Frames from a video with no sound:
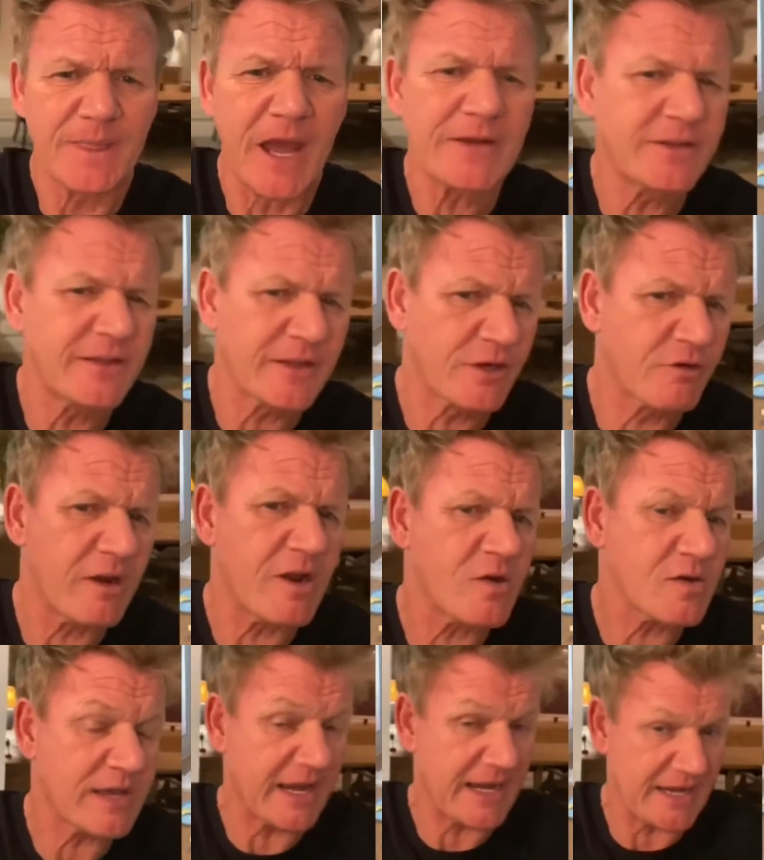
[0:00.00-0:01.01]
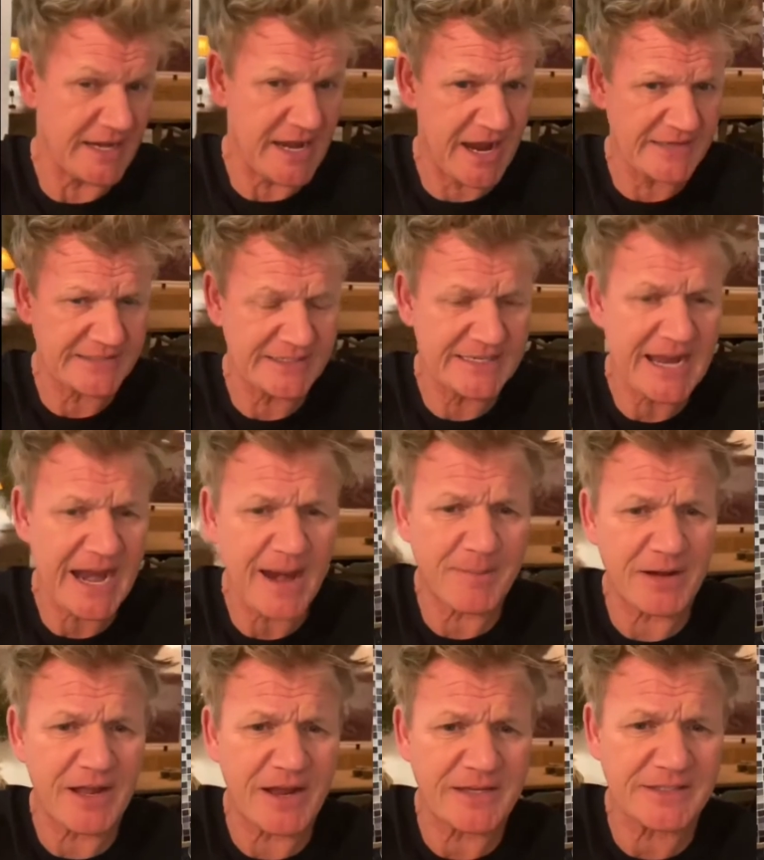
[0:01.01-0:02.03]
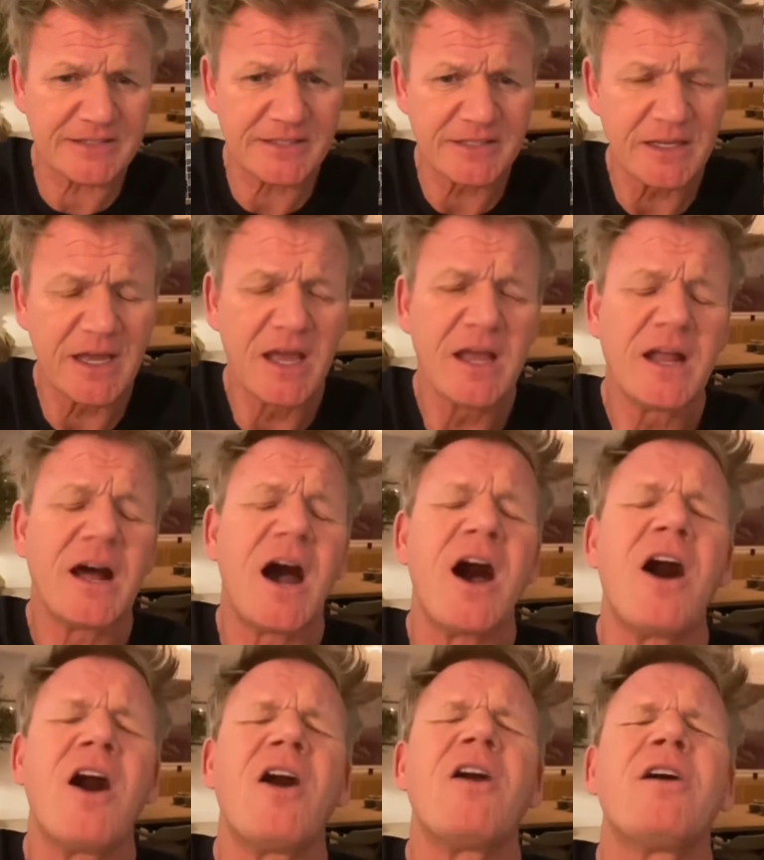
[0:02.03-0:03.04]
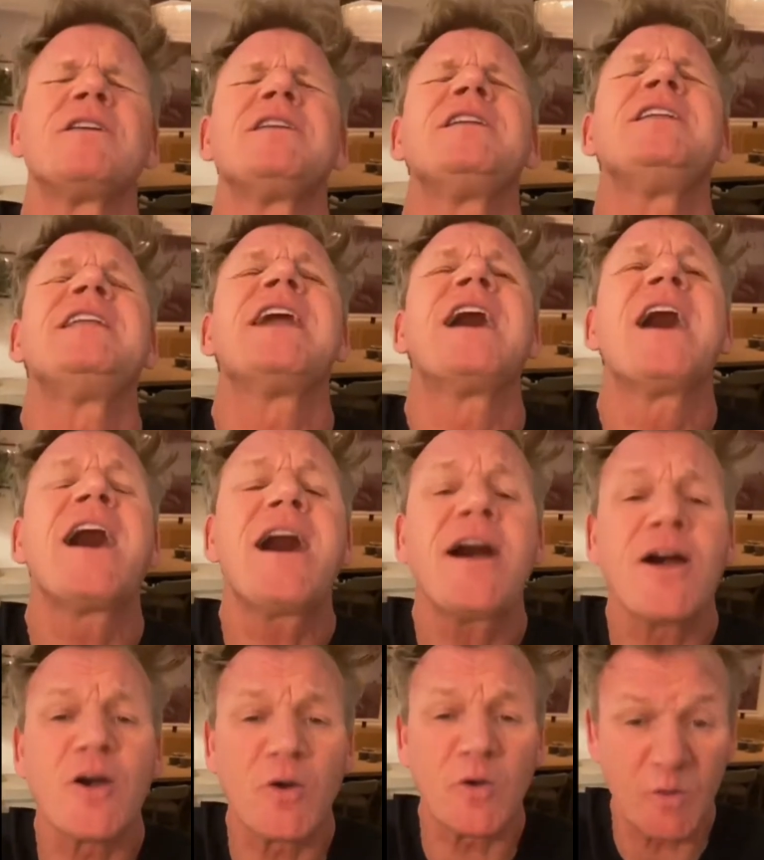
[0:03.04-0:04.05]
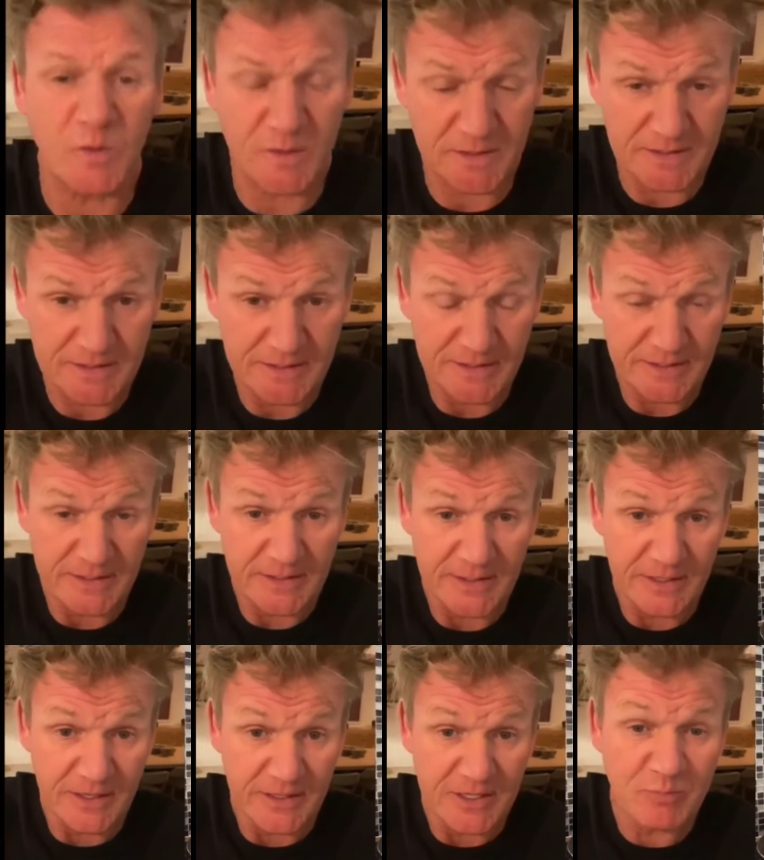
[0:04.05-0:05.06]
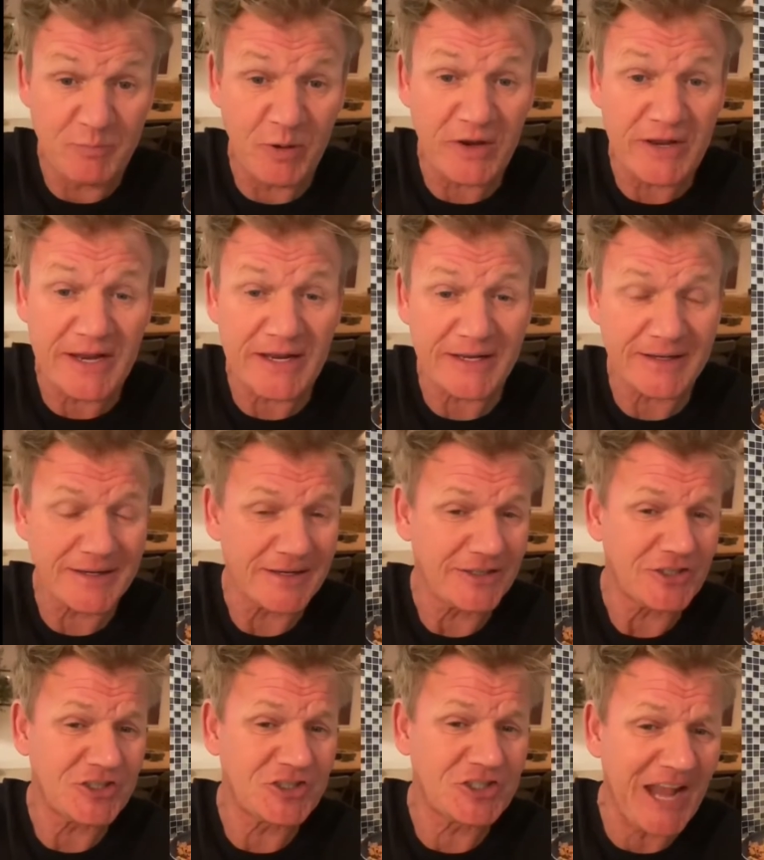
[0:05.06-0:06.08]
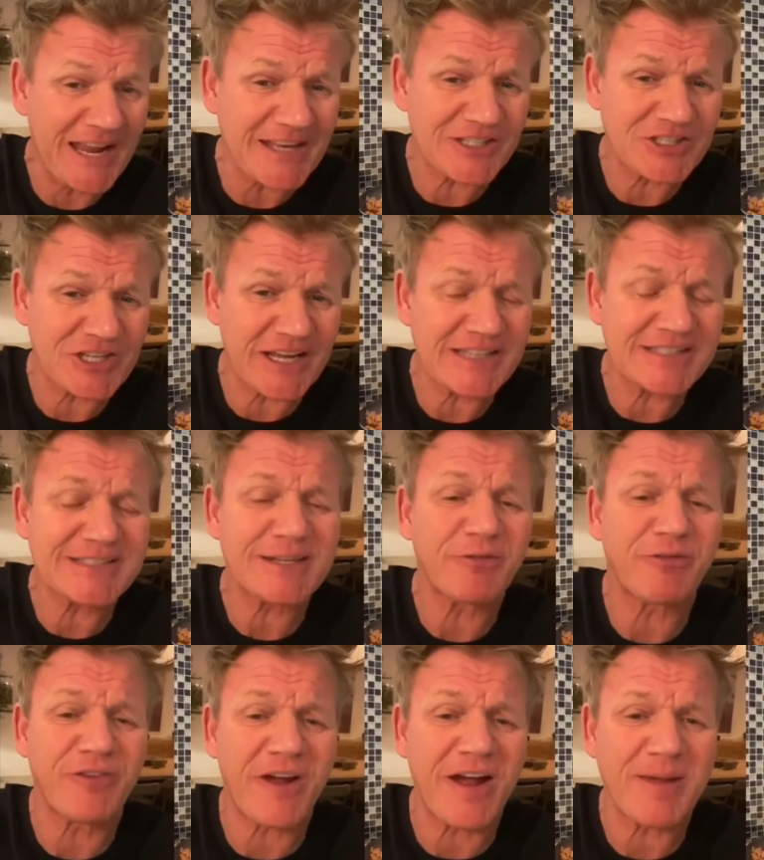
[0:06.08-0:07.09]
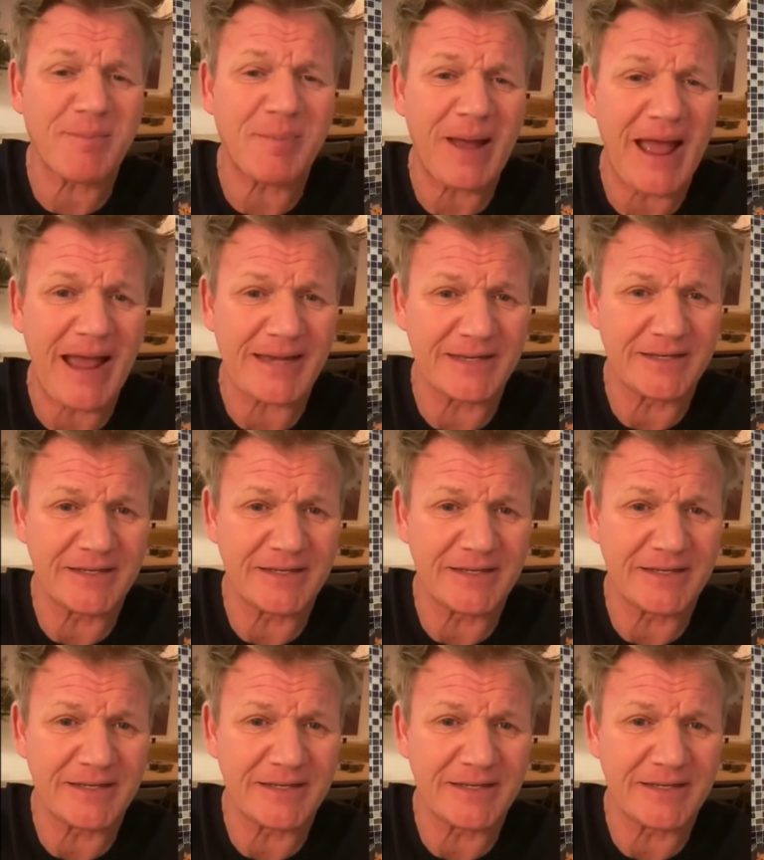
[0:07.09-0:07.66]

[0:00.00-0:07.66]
Under the grill, get it nice and caramelised. Oh no! You're putting cheddar cheese in a frying pan.